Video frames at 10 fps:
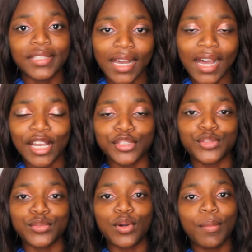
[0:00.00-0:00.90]
that I
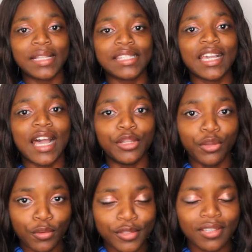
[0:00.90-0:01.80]
should come and take her
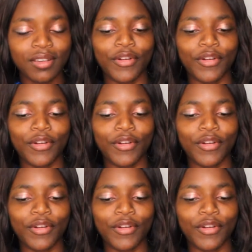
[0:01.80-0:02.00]
notes,